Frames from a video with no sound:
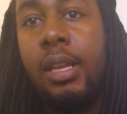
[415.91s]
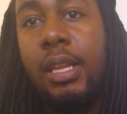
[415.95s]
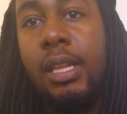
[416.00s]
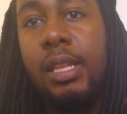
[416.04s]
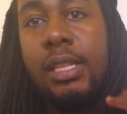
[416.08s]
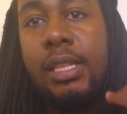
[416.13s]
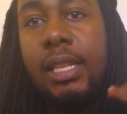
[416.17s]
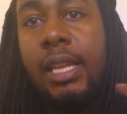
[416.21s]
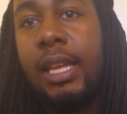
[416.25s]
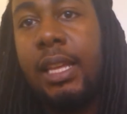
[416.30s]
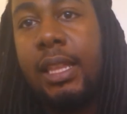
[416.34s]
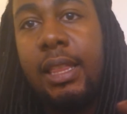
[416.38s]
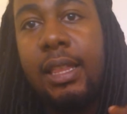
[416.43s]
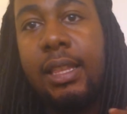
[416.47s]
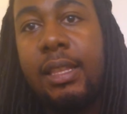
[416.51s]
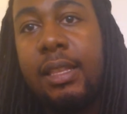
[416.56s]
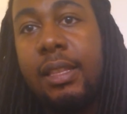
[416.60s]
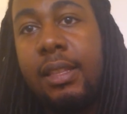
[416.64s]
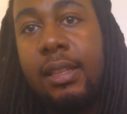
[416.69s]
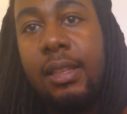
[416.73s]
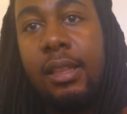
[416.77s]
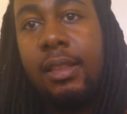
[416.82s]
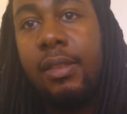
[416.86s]
It's like
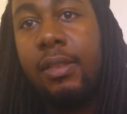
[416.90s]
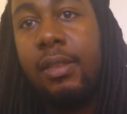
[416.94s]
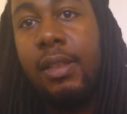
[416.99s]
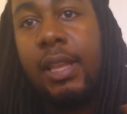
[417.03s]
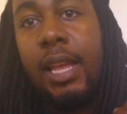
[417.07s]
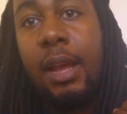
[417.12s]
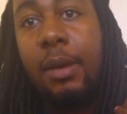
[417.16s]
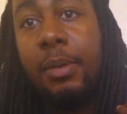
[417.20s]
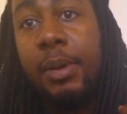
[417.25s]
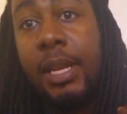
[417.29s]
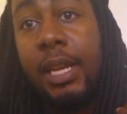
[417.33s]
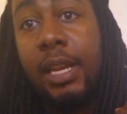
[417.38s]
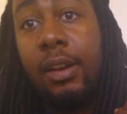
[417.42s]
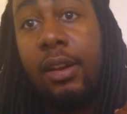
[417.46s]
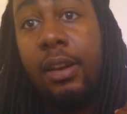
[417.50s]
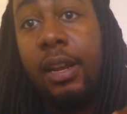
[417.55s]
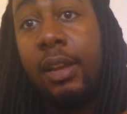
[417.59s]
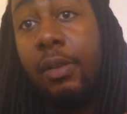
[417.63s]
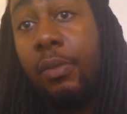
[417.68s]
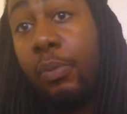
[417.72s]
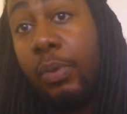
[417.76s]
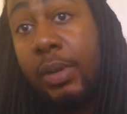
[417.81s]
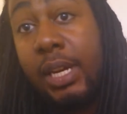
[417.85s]
down here
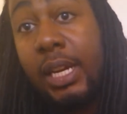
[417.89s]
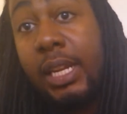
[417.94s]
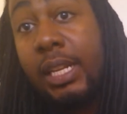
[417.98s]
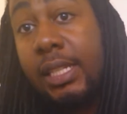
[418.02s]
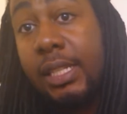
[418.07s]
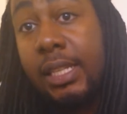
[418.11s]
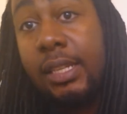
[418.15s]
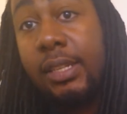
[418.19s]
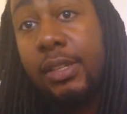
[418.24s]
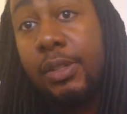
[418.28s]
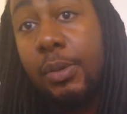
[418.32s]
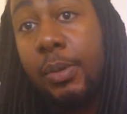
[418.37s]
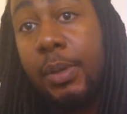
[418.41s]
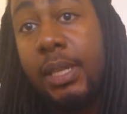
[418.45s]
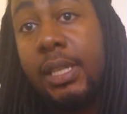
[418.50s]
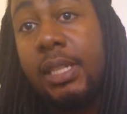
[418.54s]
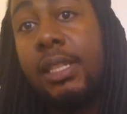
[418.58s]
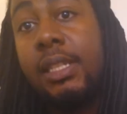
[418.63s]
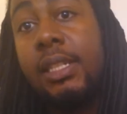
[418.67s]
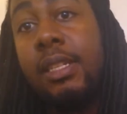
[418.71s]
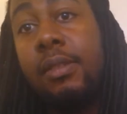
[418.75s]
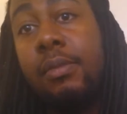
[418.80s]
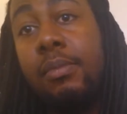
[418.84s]
when it's in
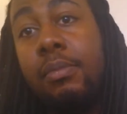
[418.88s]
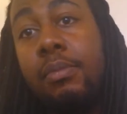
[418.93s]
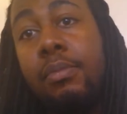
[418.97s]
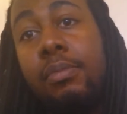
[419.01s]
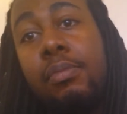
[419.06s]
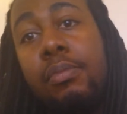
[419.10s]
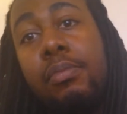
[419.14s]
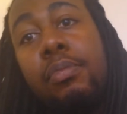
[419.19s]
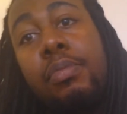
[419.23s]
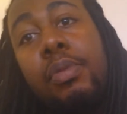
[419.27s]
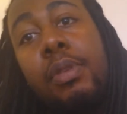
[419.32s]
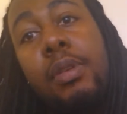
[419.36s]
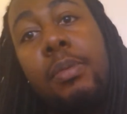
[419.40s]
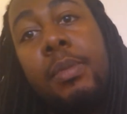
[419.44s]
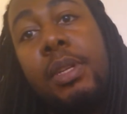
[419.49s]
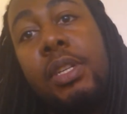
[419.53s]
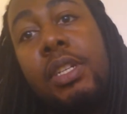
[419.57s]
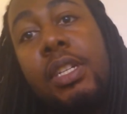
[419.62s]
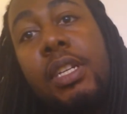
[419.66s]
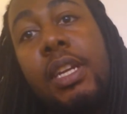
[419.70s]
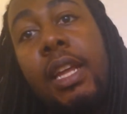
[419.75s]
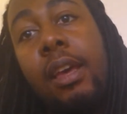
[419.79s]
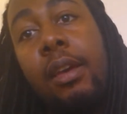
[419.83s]
twist and pretty
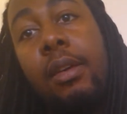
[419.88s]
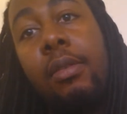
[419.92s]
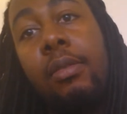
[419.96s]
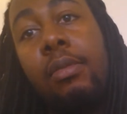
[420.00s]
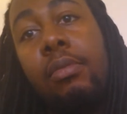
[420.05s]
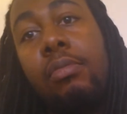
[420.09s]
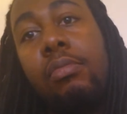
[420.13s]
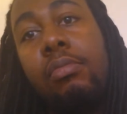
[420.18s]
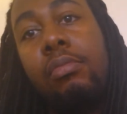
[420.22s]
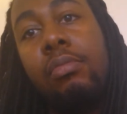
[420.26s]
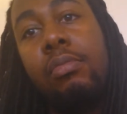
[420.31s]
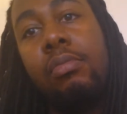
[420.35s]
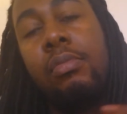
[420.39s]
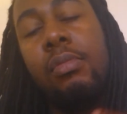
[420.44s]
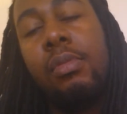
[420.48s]
much down.